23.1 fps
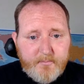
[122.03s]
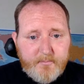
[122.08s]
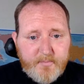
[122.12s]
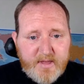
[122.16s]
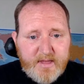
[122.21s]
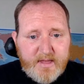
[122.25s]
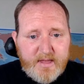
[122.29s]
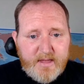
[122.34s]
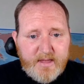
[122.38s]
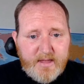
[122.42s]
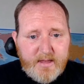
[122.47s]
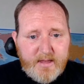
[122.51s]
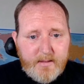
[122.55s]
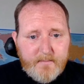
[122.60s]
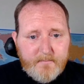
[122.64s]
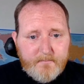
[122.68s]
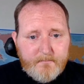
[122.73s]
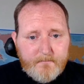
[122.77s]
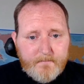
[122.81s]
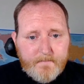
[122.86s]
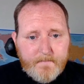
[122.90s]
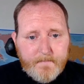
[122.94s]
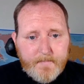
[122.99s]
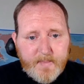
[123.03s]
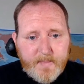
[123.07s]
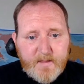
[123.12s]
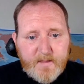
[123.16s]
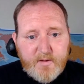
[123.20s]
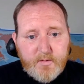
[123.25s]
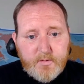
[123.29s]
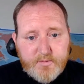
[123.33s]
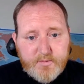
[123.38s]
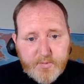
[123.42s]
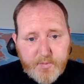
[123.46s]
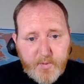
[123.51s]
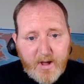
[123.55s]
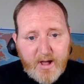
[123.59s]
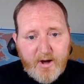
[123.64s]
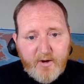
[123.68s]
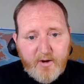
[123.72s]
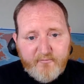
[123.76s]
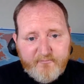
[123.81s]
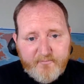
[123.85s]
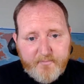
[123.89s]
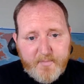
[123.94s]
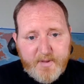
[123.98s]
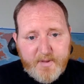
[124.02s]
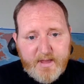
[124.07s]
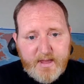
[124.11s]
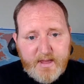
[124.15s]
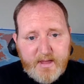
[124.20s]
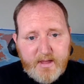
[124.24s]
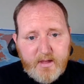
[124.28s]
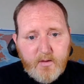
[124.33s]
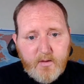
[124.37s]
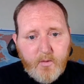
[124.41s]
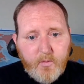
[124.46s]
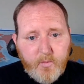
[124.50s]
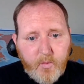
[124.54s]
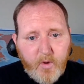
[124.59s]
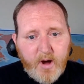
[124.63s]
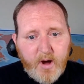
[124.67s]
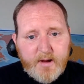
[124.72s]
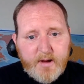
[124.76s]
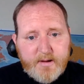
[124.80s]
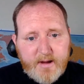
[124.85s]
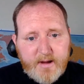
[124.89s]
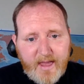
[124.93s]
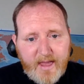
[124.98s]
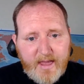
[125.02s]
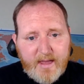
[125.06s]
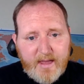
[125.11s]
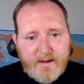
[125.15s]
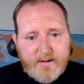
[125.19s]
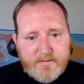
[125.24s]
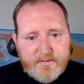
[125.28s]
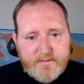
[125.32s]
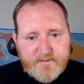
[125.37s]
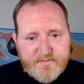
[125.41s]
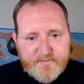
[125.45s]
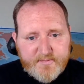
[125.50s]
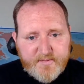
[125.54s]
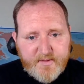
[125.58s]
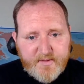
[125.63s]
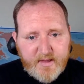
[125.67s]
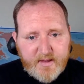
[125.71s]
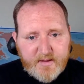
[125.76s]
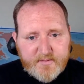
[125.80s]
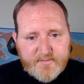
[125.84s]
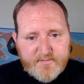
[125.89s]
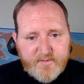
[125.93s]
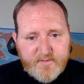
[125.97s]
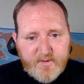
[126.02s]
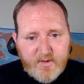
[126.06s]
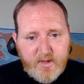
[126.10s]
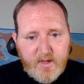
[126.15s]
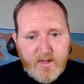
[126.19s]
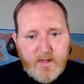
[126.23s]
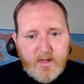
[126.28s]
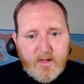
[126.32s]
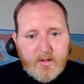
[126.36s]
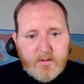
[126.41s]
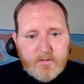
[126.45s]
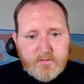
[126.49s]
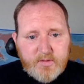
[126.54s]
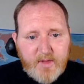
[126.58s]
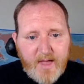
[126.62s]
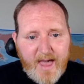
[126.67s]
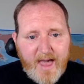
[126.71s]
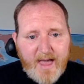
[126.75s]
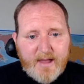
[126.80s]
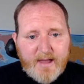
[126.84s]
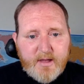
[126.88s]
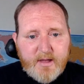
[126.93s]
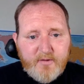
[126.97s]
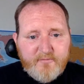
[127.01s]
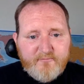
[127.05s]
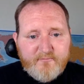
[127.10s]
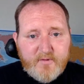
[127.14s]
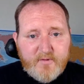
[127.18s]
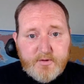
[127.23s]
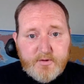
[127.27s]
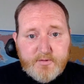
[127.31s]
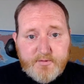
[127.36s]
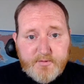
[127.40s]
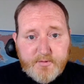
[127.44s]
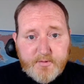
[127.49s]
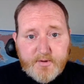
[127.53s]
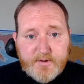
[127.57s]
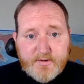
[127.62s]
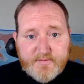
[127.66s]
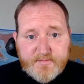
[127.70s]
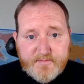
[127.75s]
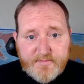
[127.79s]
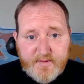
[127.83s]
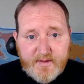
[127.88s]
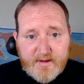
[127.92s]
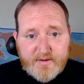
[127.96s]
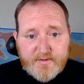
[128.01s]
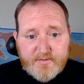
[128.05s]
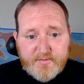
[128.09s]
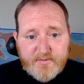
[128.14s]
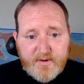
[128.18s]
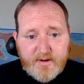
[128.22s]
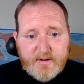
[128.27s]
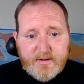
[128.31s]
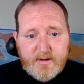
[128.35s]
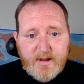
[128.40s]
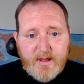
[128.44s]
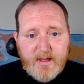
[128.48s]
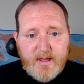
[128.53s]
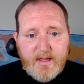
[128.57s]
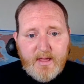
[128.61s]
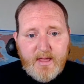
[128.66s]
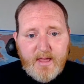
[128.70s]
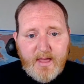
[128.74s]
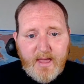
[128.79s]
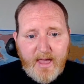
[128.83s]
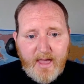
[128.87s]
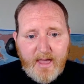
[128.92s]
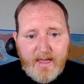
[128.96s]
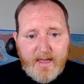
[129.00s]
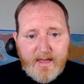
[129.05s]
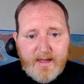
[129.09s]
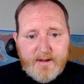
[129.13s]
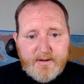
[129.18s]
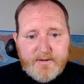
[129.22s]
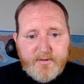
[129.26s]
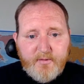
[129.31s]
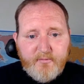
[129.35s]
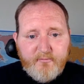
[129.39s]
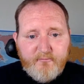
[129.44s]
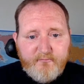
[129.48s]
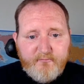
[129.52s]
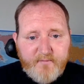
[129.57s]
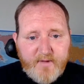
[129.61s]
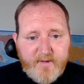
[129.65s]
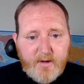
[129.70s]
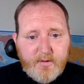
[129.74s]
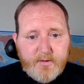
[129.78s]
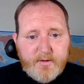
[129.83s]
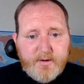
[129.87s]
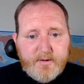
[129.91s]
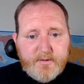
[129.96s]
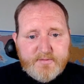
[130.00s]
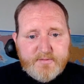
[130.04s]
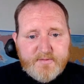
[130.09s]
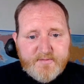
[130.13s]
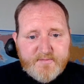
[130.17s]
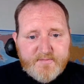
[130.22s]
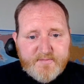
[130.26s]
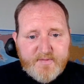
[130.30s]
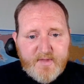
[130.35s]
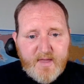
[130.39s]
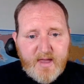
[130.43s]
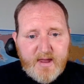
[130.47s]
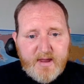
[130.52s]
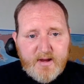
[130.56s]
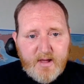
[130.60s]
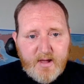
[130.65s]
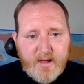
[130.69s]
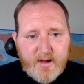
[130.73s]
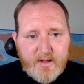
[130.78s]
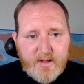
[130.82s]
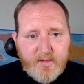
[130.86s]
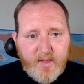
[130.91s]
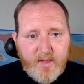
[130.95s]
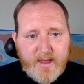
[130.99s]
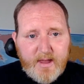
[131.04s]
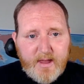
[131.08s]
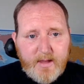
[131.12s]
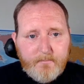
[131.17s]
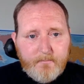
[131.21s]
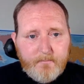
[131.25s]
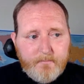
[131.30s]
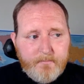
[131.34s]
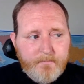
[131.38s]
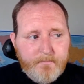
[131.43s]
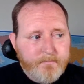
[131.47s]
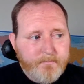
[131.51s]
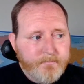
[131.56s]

B, 12B, 1 and 6. Lack of jurisdiction and failure to state a claim.